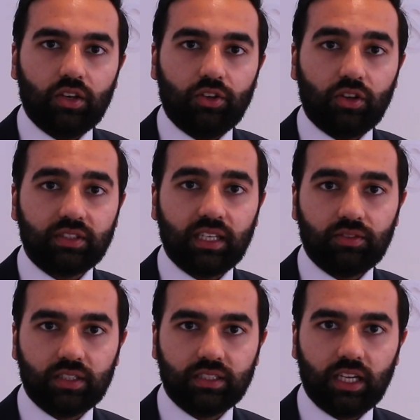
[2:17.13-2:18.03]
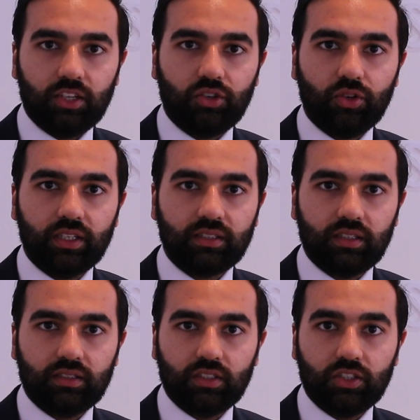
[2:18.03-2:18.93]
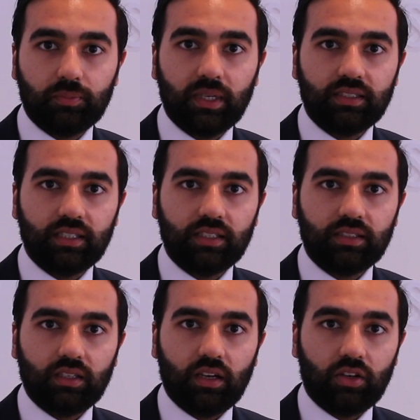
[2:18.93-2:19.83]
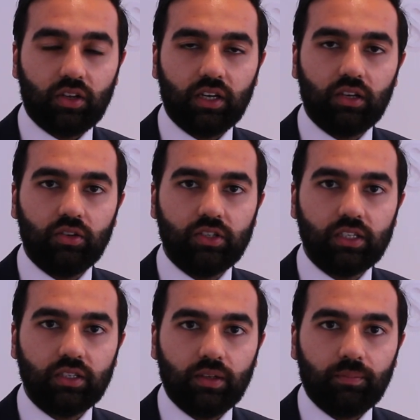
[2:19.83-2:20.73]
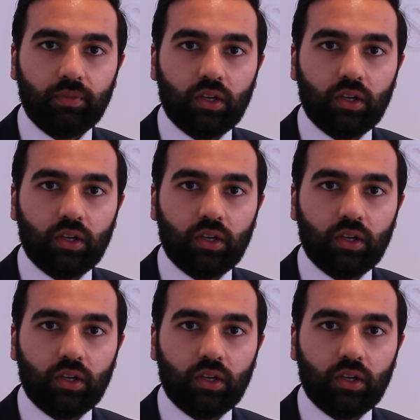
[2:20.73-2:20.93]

Non-self-contained units such as bedsits are not included,